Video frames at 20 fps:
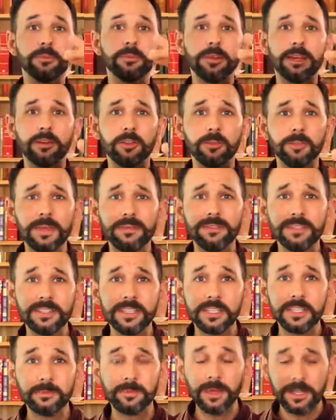Now, you'll be able to see
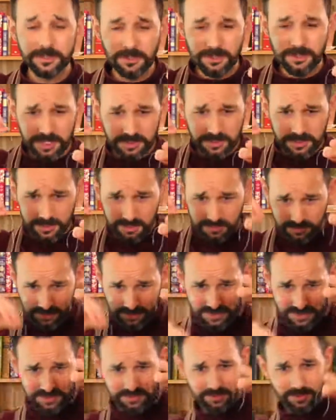this better on YouTube
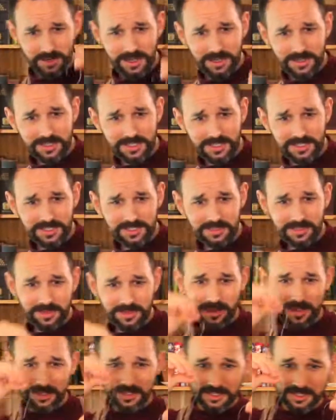because of where this is, and I've
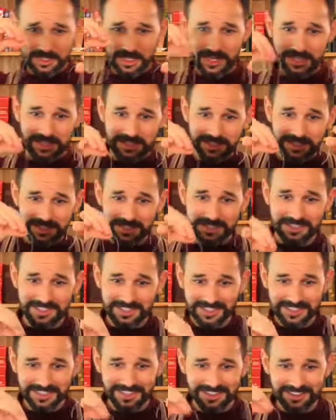had to change this
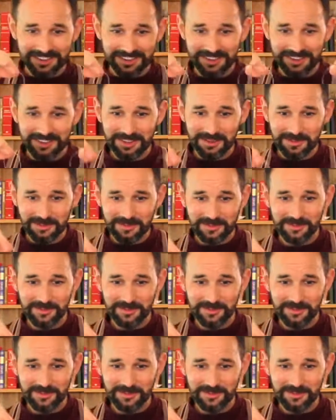the